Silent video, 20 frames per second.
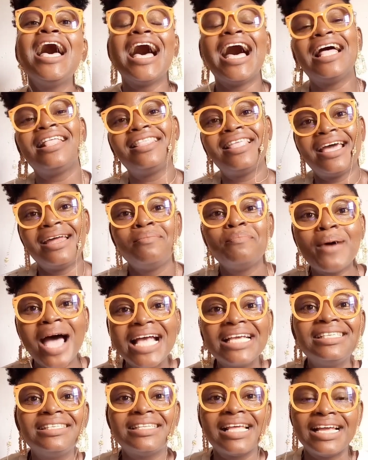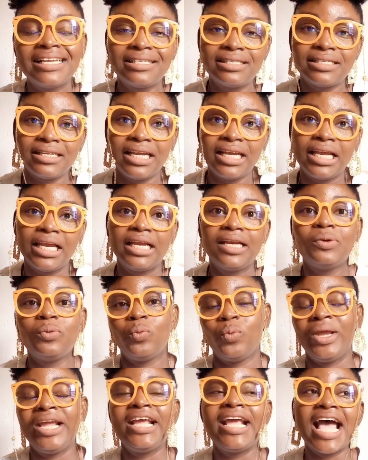And then Mike started singing,
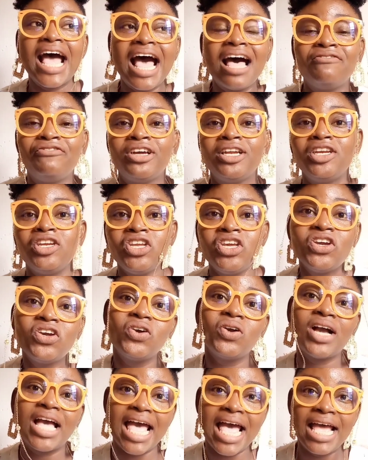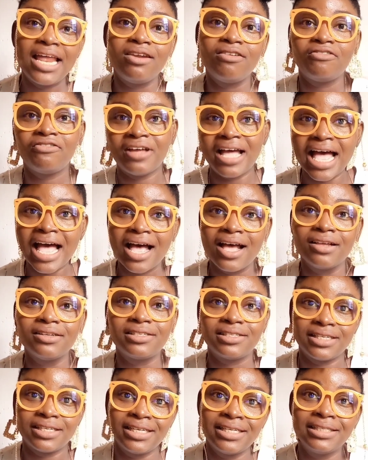we have a new head of
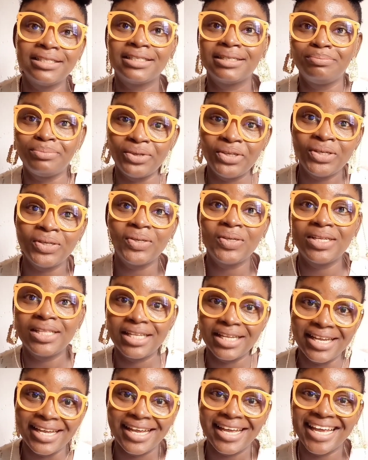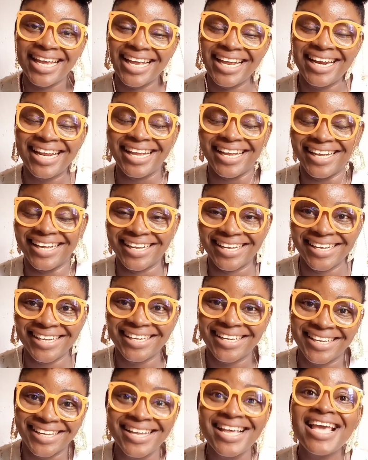house in the building.
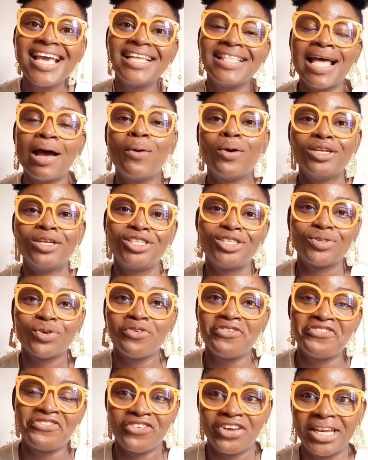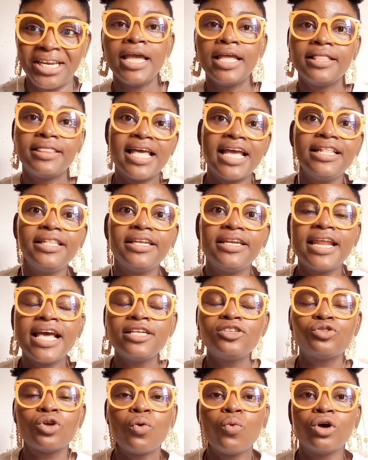That was so funny. Then the
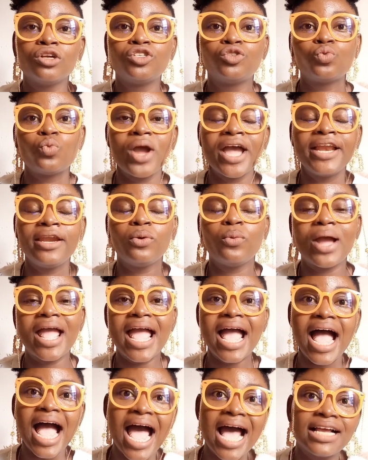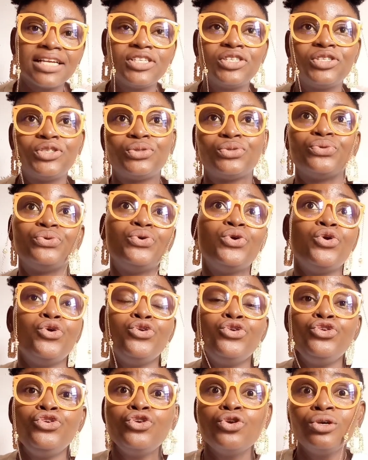next one was where they were asked to
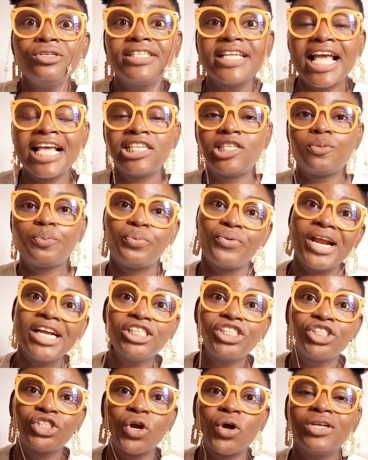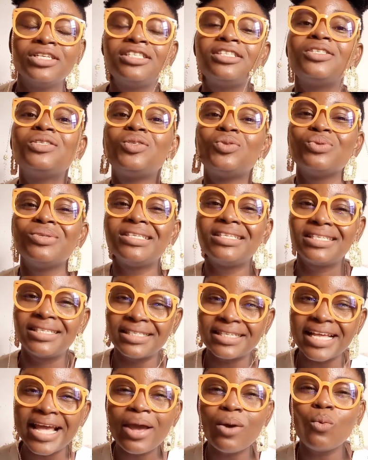use expressions to
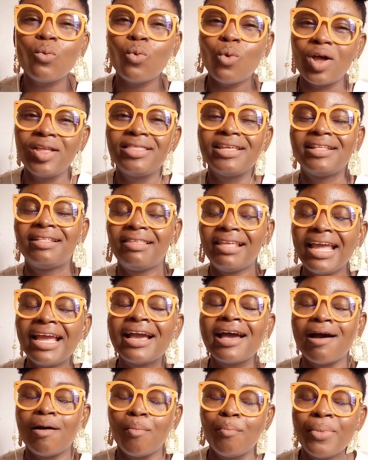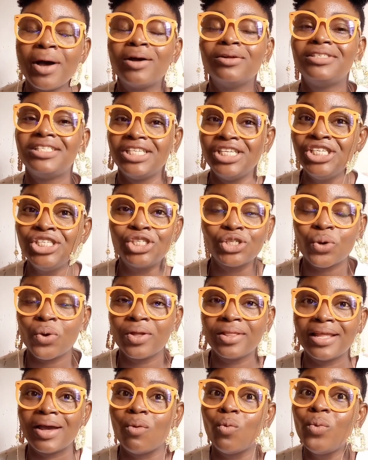say what they think about each
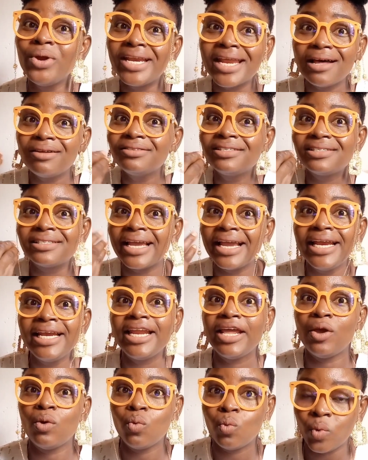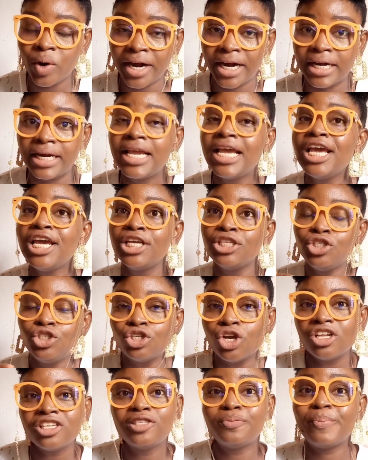other without saying a word,
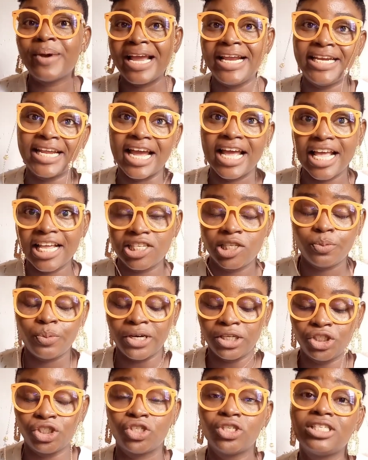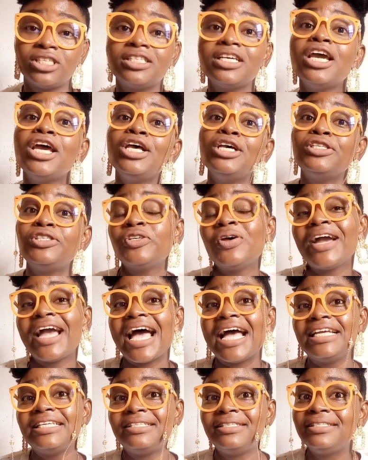just by their expressions. So
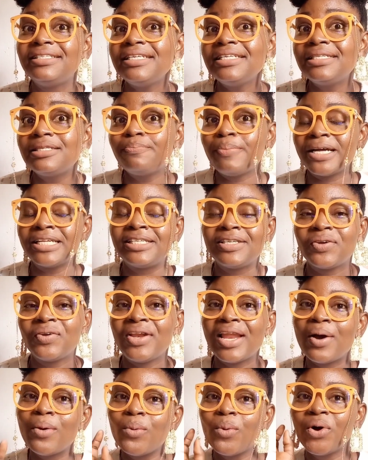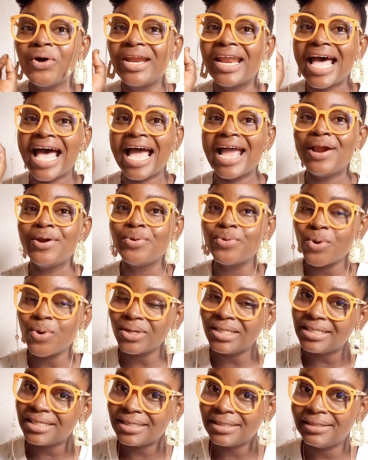guys, this particular one, I
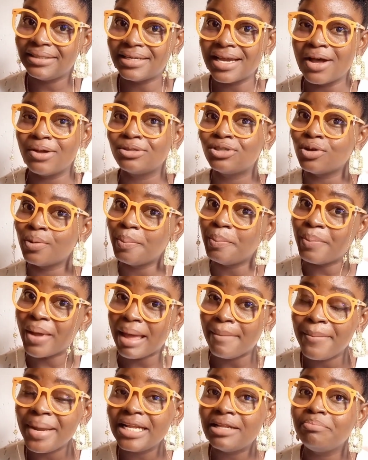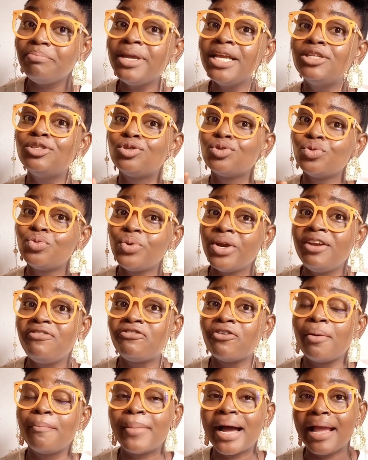wrote it down, so permit me to read
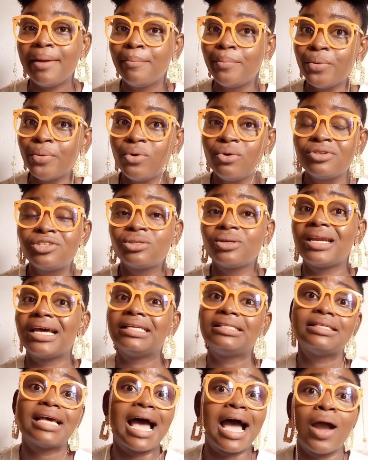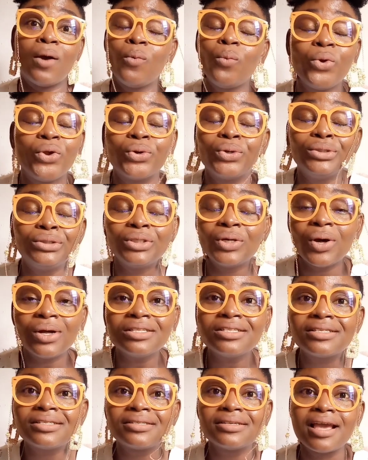from my book so that I will
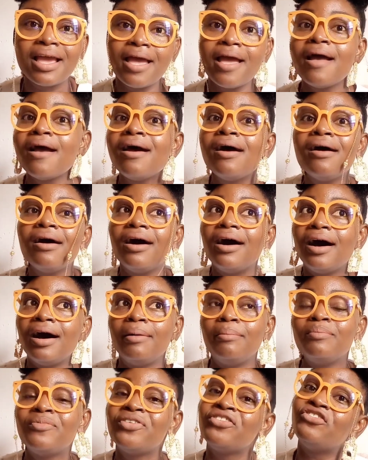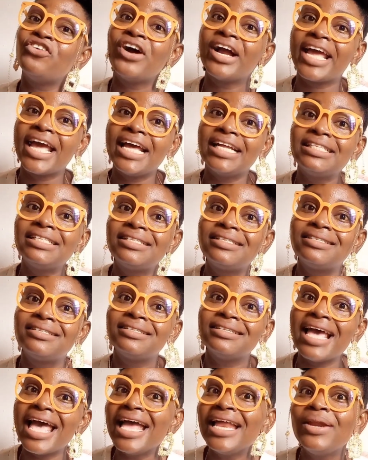not forget
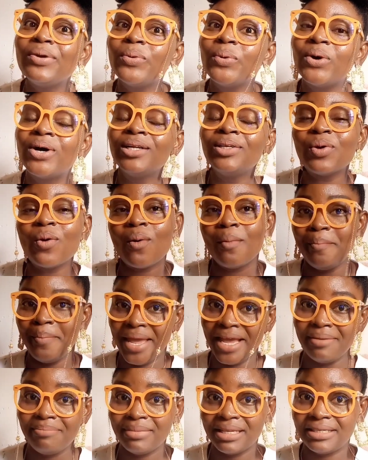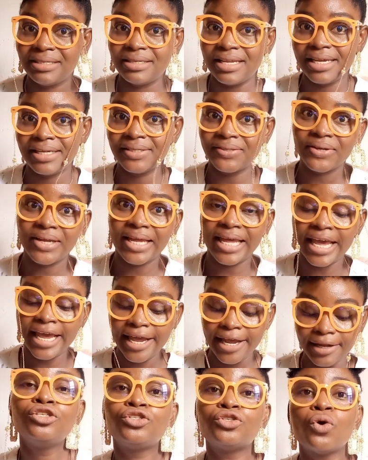anyone or make mistakes.
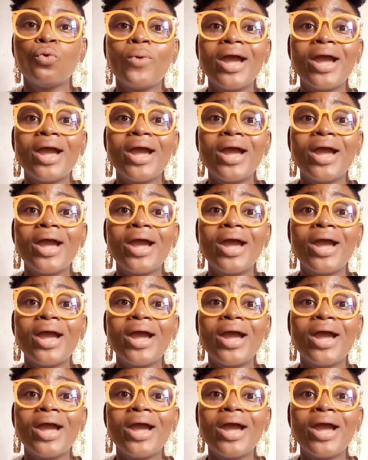Okay, so